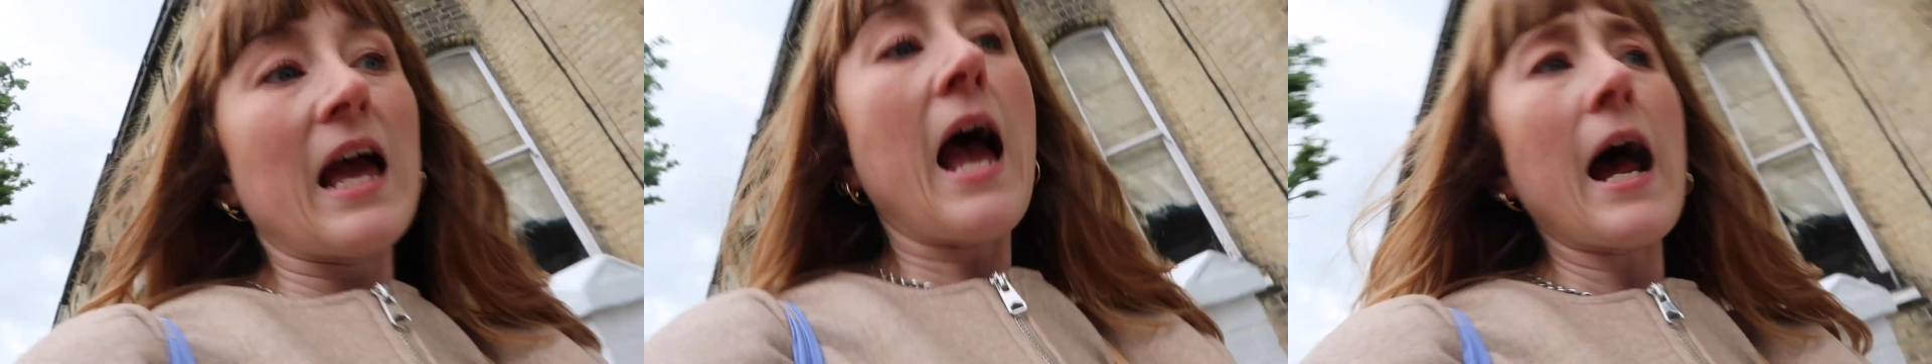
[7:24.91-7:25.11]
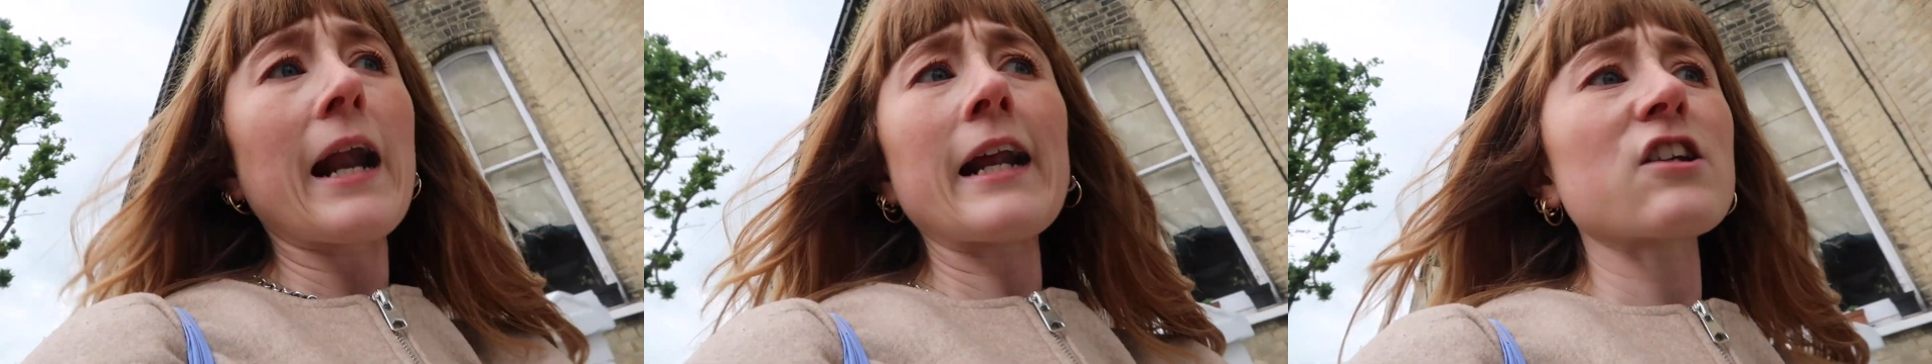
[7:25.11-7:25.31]

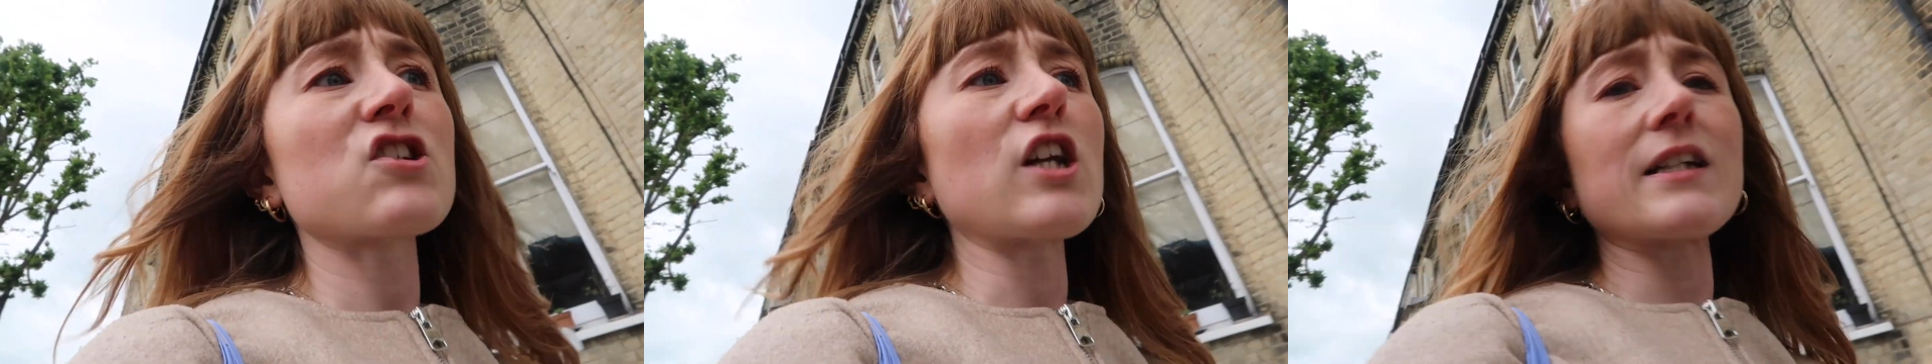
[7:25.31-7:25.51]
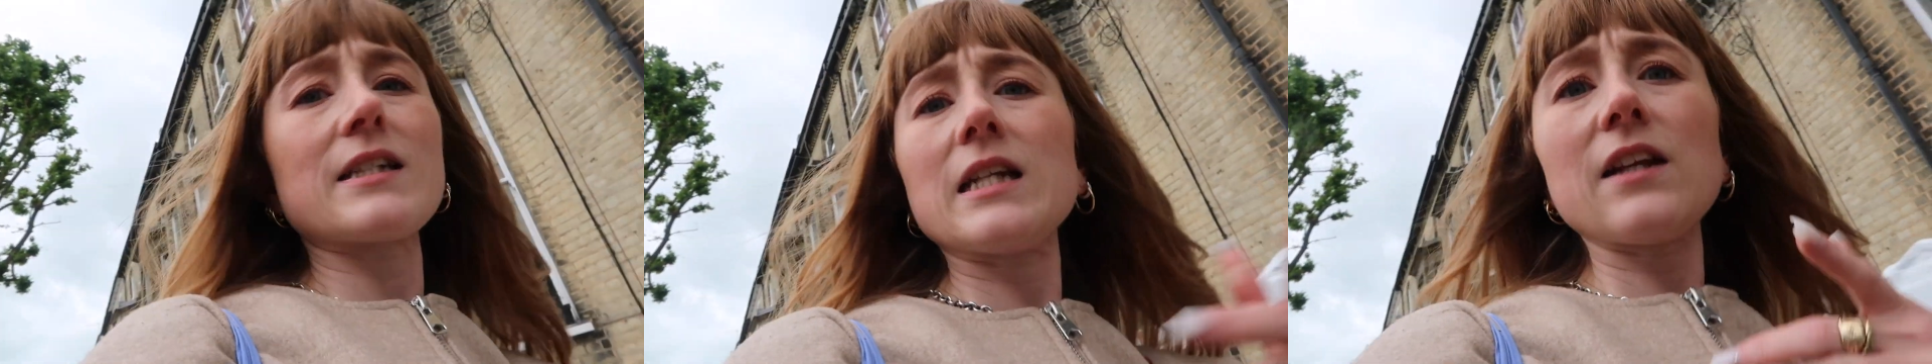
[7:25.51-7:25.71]
And
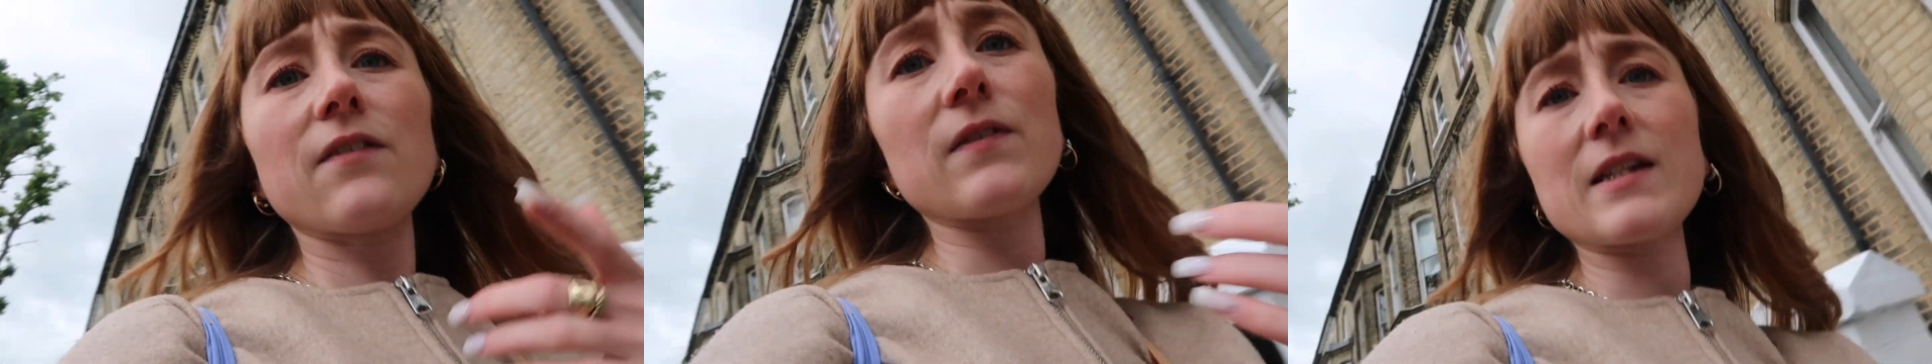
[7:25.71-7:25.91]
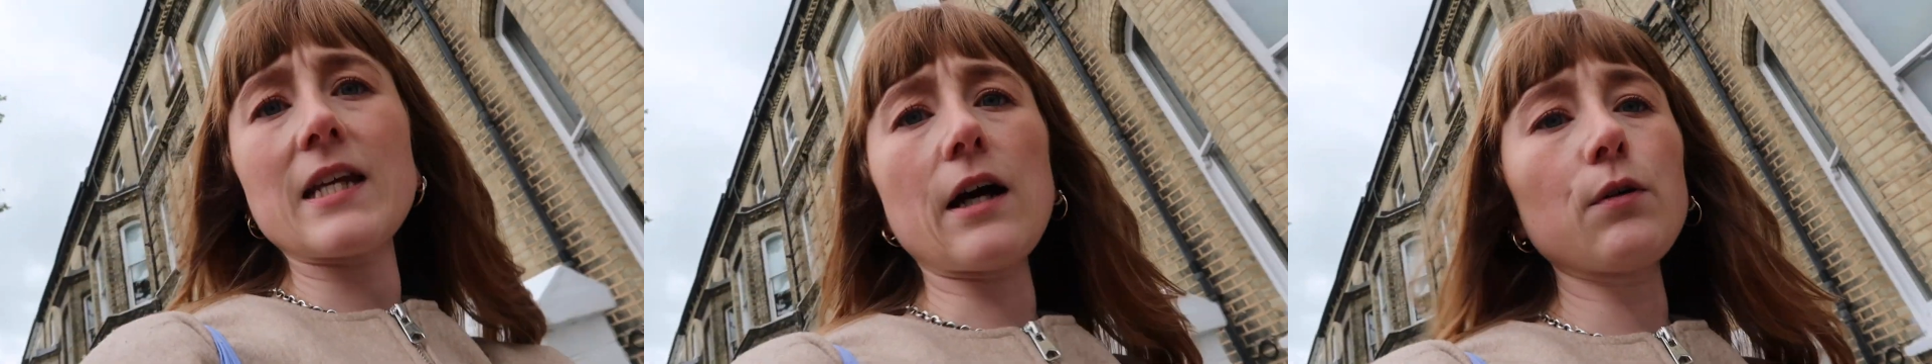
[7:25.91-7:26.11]
actually, I didn't
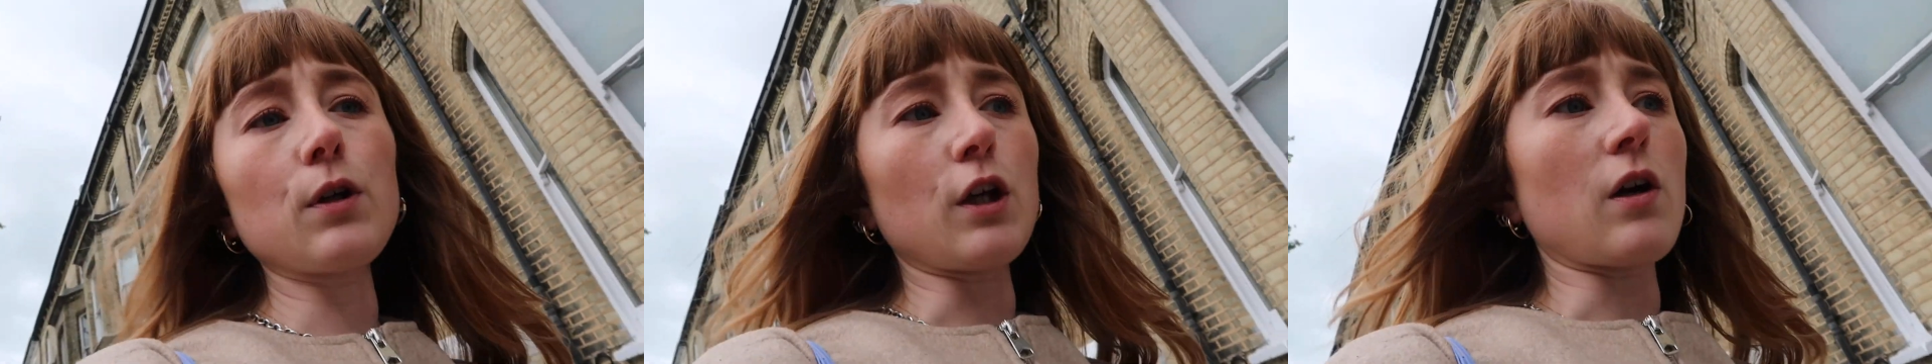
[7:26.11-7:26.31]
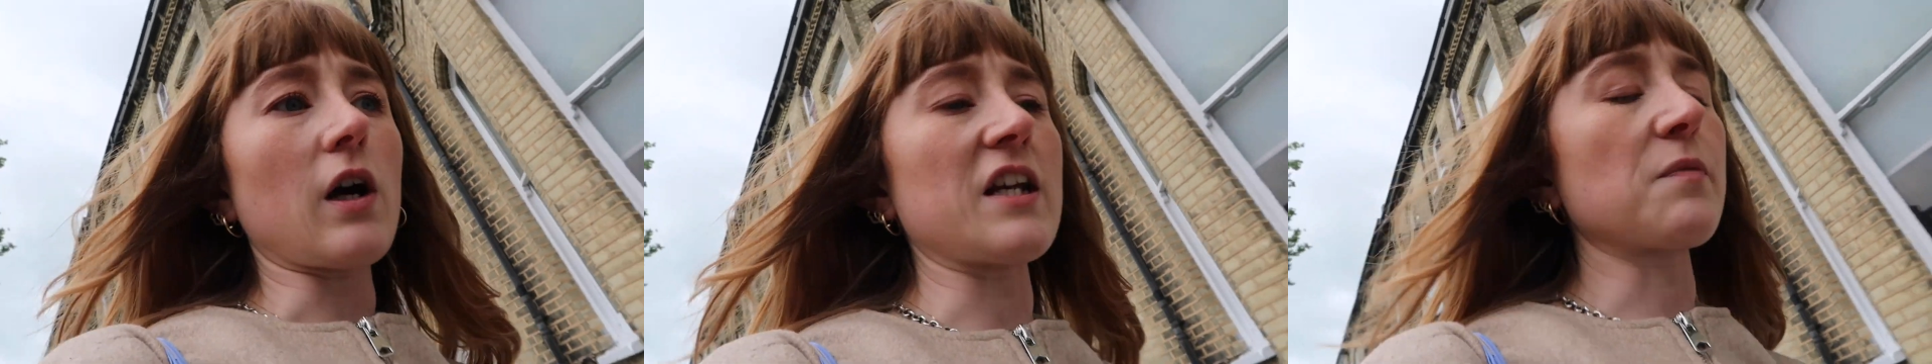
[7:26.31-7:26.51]
even tell
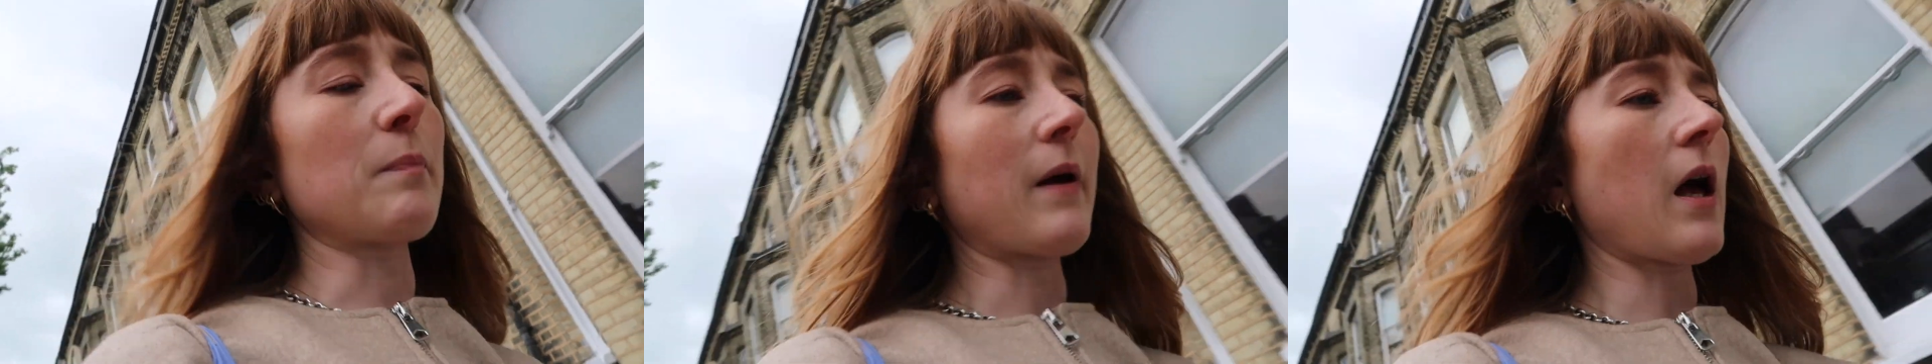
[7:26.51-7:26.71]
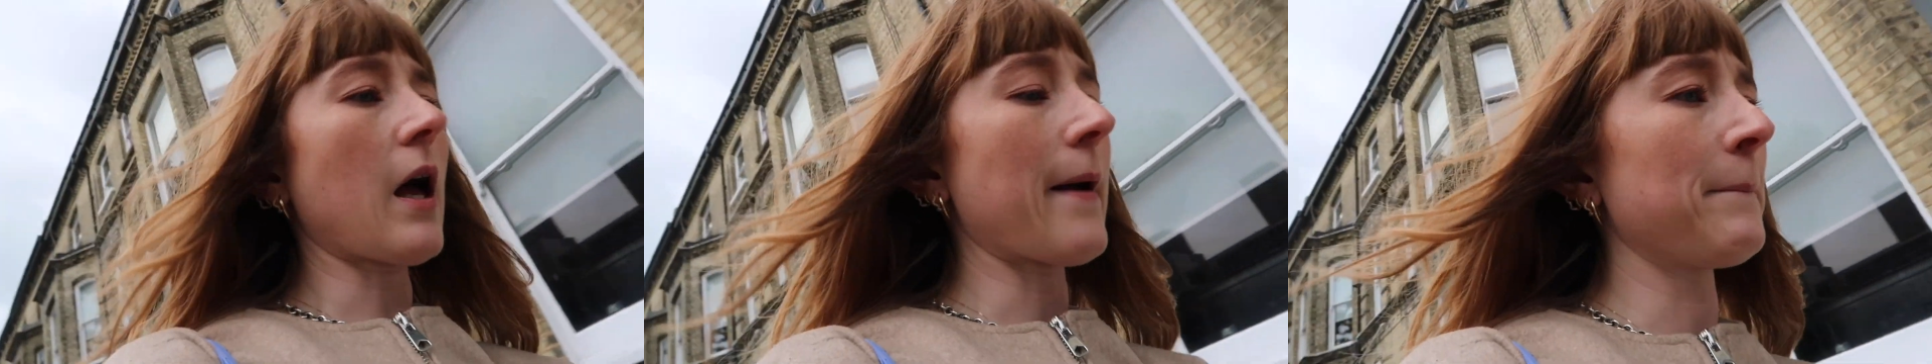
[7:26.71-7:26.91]
you guys, but